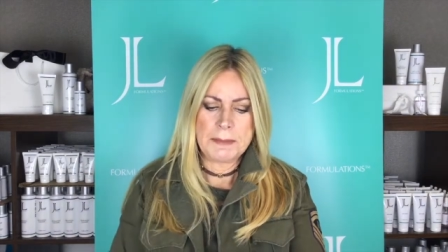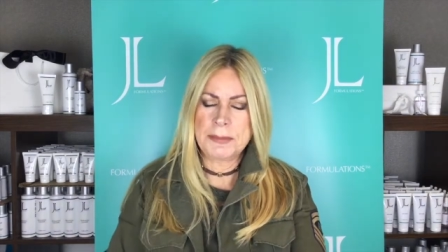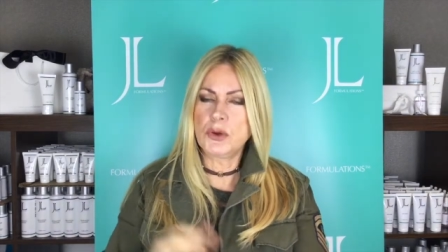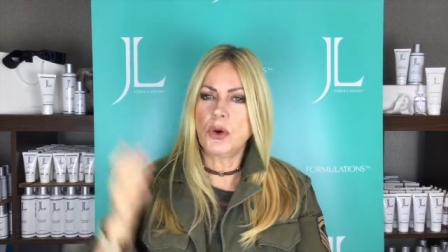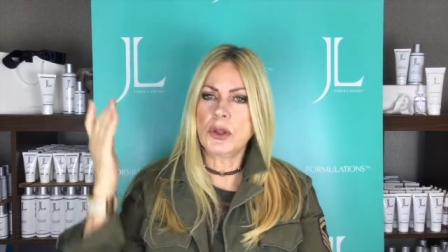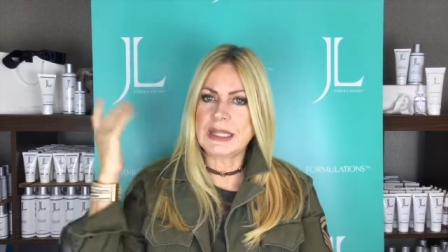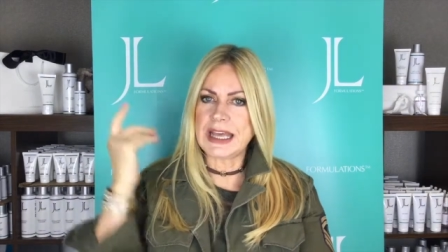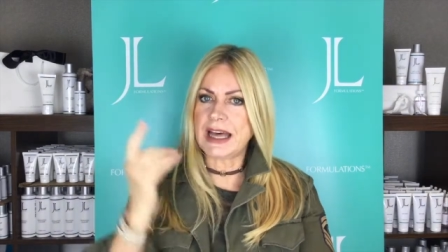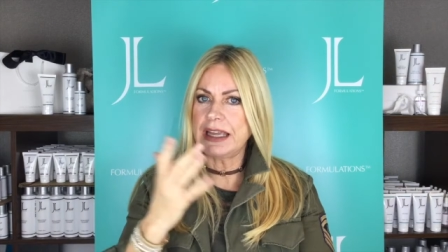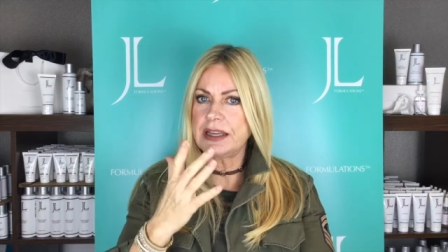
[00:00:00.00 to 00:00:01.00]
put on the
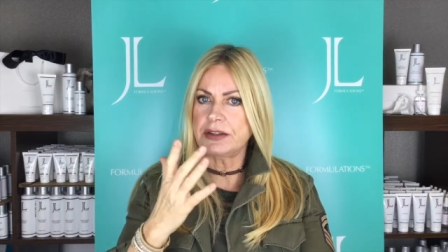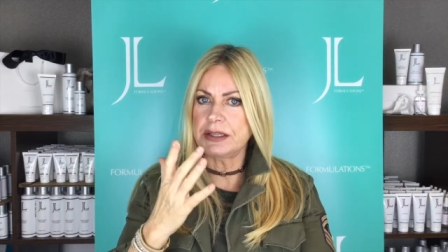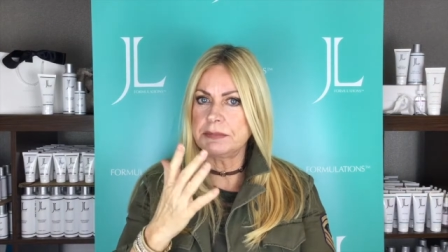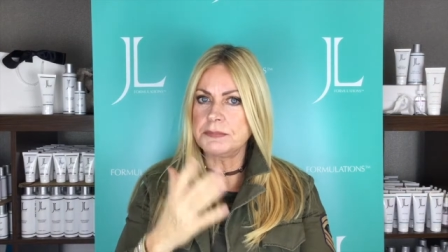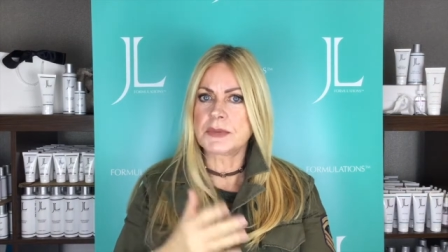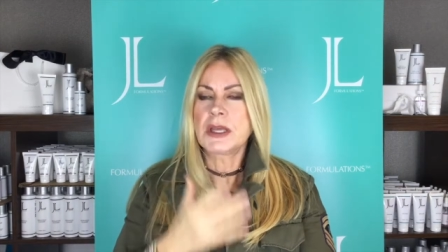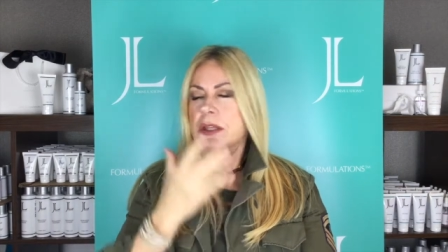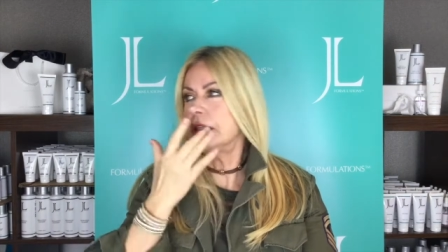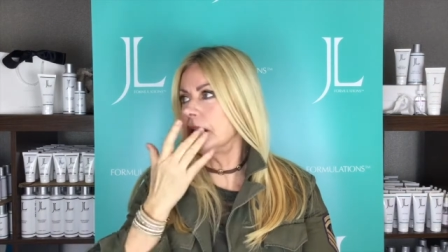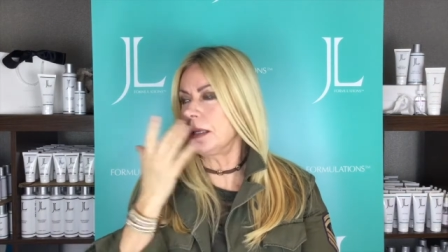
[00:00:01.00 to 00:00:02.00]
eye cream,
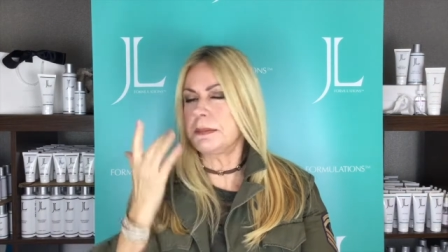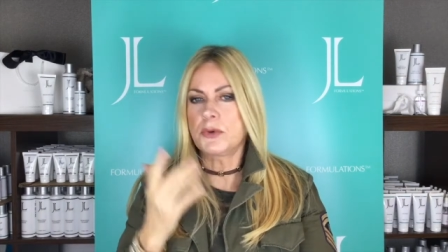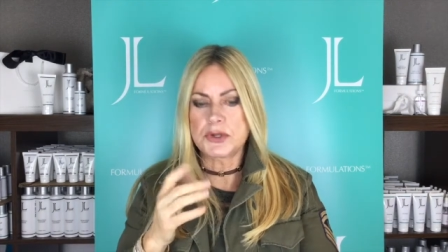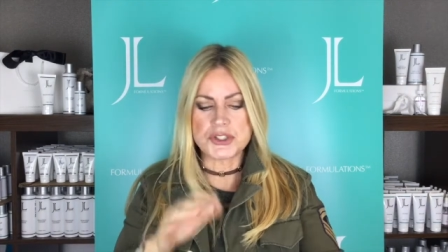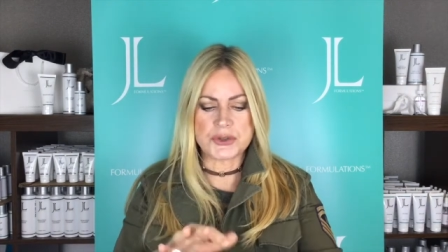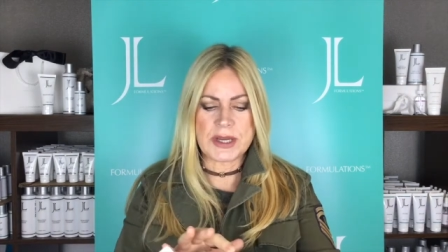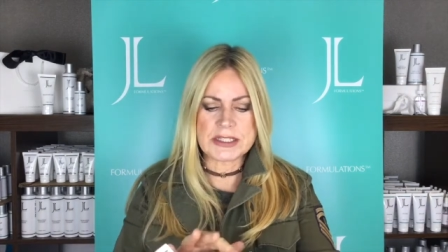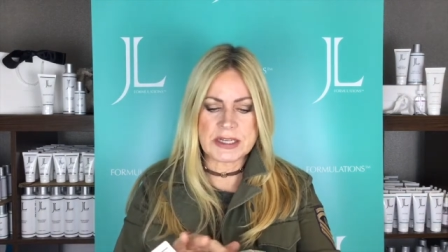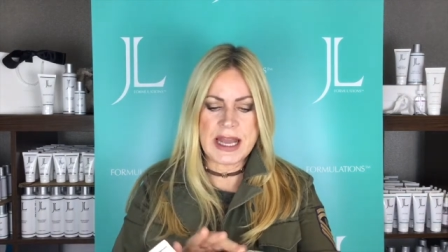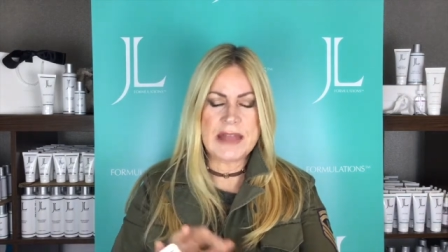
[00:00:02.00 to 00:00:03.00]
the lip
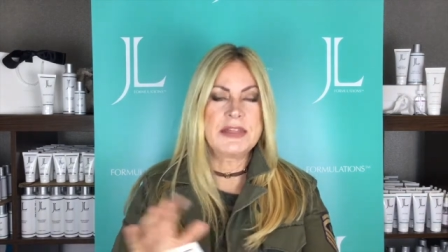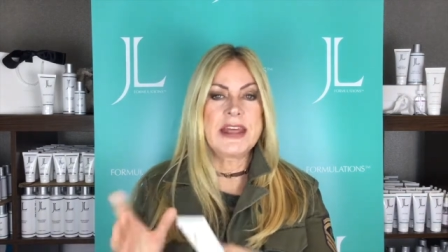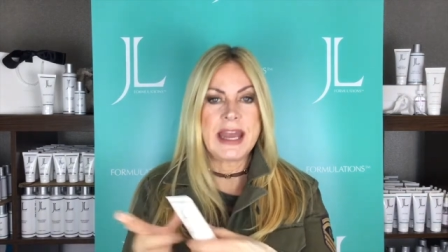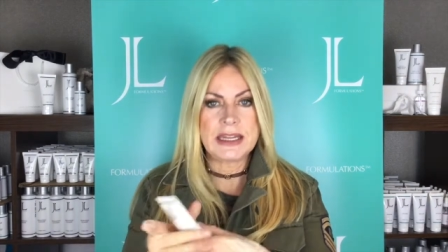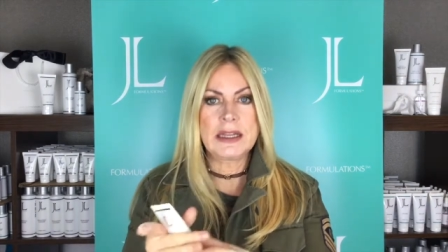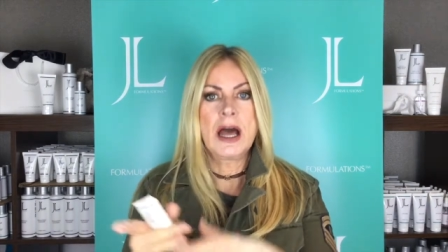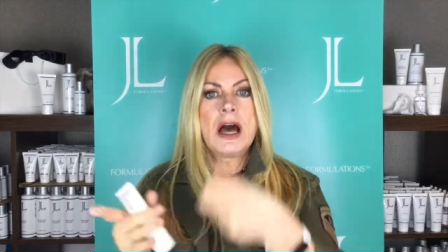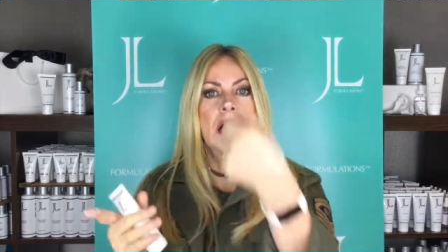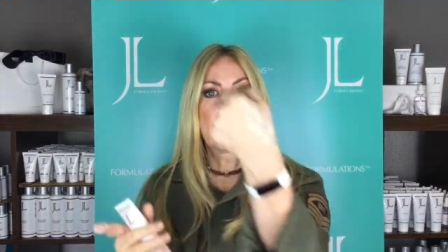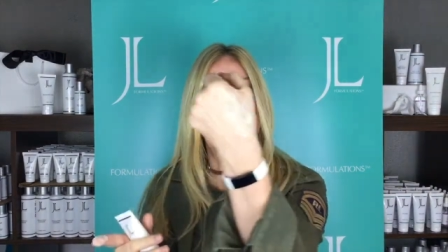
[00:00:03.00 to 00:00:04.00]
moisturizer, and then
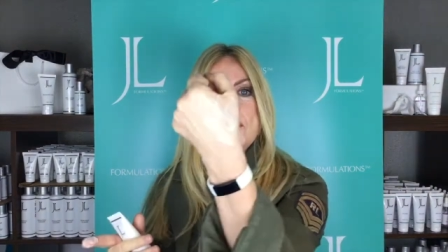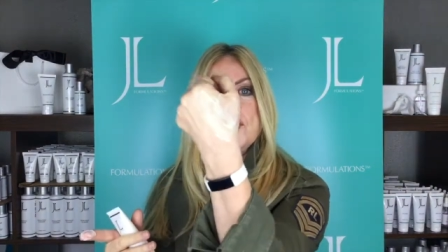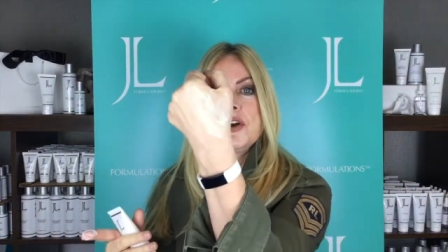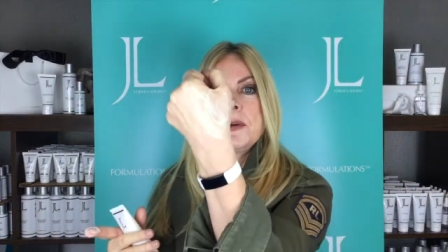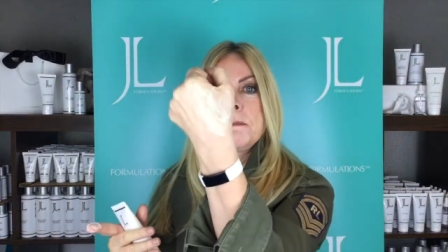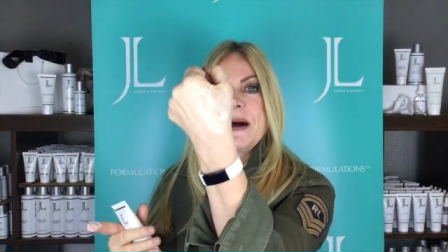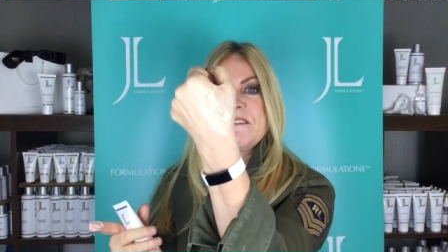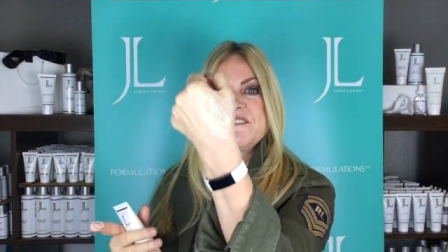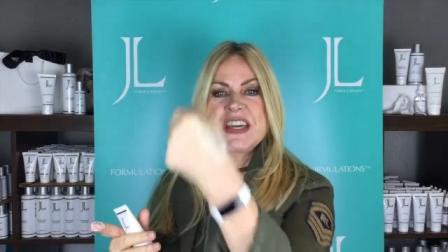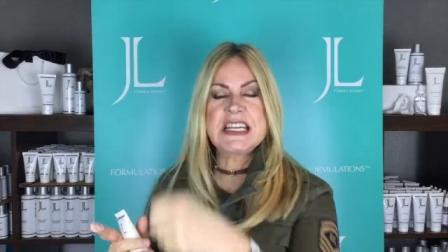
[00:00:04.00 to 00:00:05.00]
cover my
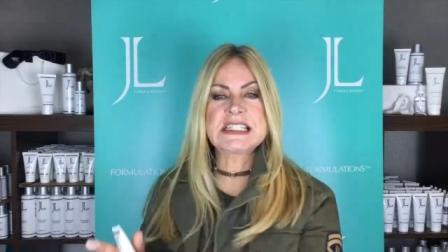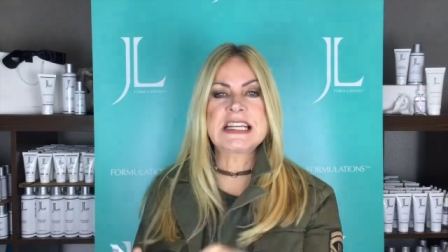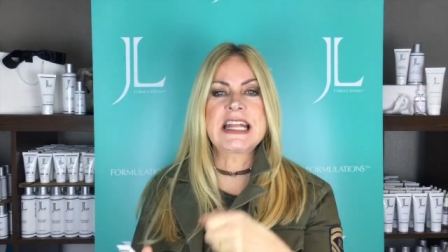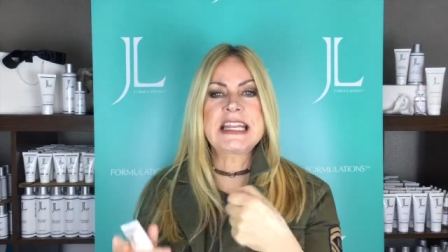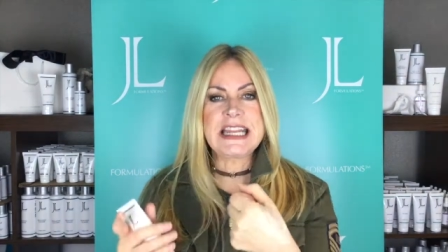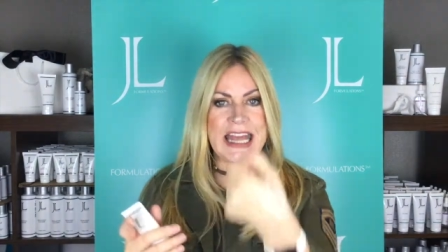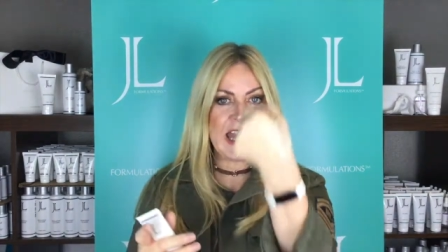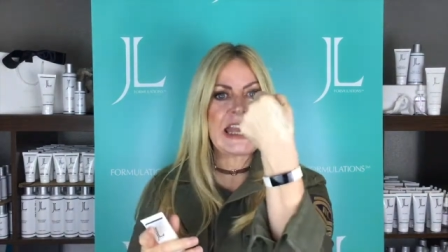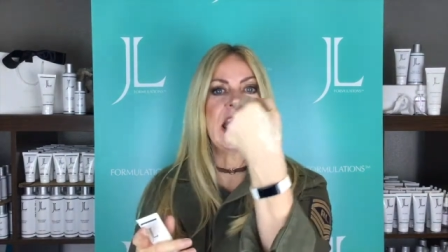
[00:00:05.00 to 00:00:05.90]
face and neck